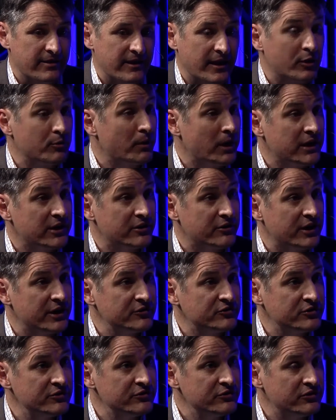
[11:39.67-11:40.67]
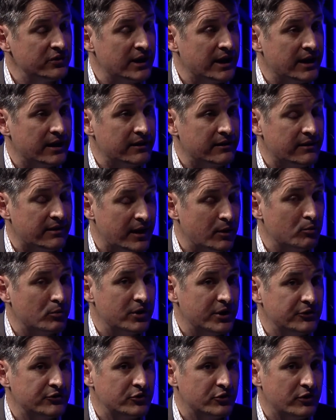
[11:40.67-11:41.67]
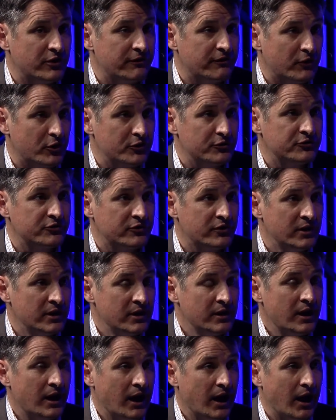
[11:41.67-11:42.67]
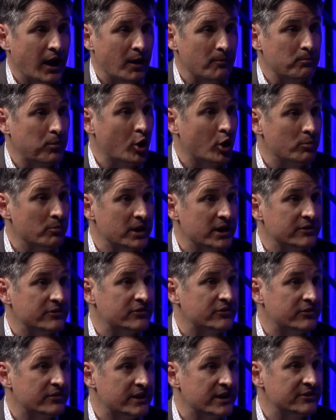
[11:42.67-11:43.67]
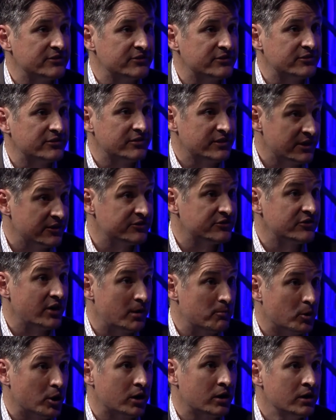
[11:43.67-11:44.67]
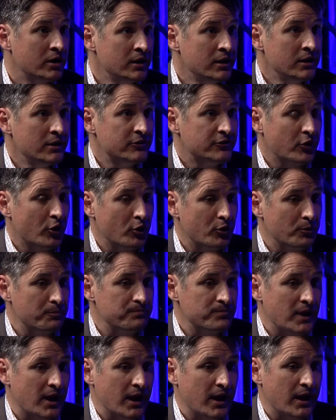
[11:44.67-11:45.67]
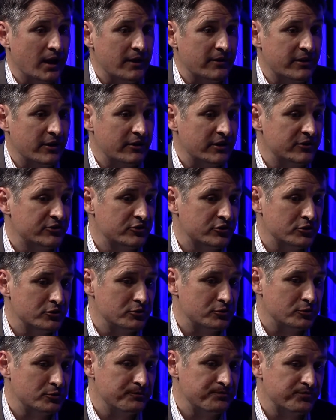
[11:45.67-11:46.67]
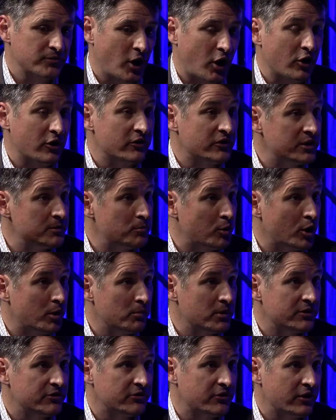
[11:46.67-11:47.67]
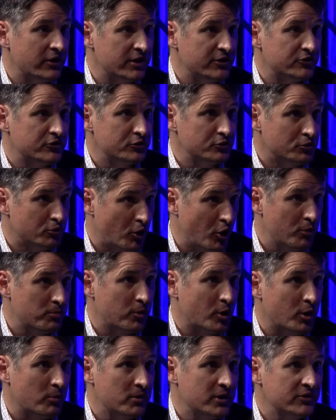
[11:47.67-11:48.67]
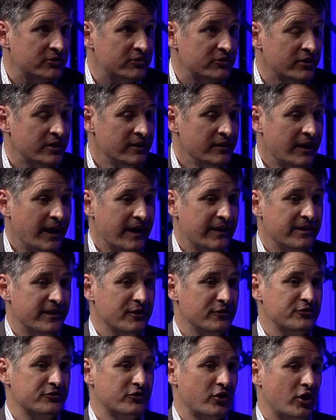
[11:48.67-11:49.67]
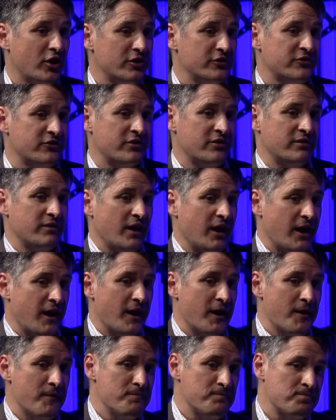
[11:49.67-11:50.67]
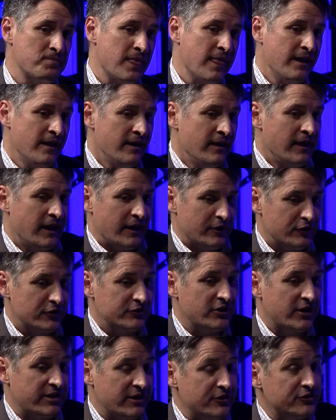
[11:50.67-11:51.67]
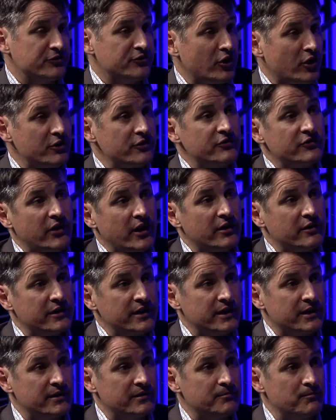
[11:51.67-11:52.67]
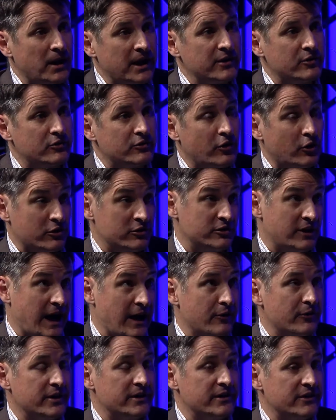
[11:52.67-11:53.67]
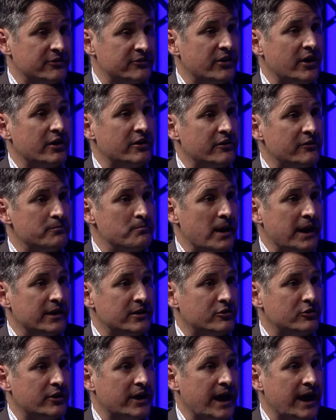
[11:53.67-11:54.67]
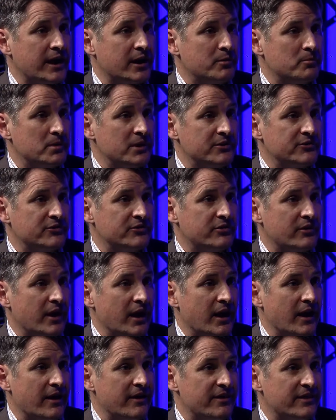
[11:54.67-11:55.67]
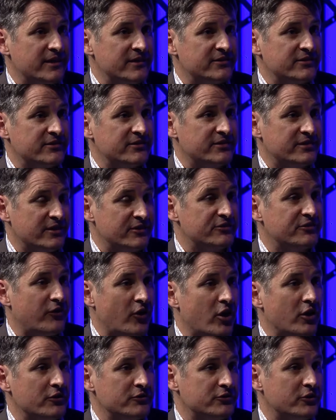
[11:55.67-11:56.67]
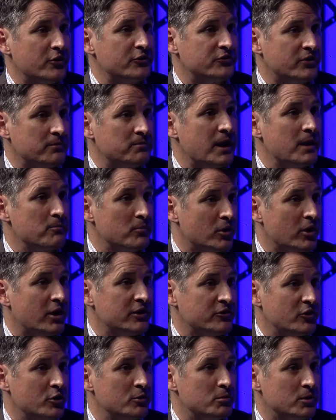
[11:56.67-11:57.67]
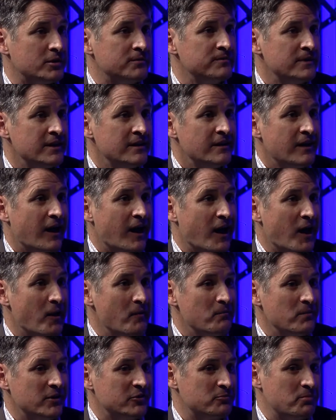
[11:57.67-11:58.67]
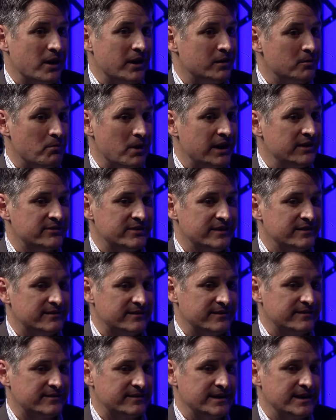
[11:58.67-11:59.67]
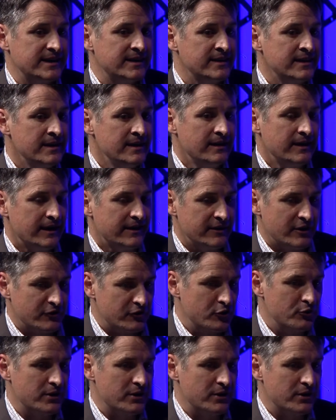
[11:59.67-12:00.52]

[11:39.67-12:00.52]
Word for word: their regulations, and they will issue the first permits this summer. So they'll issue R&D permits, they'll issue grow permits, and they'll start, it looks like they'll start selling medical or allowing the sale of medical cannabis this fall, so September, October. It's been amazing to see, and they're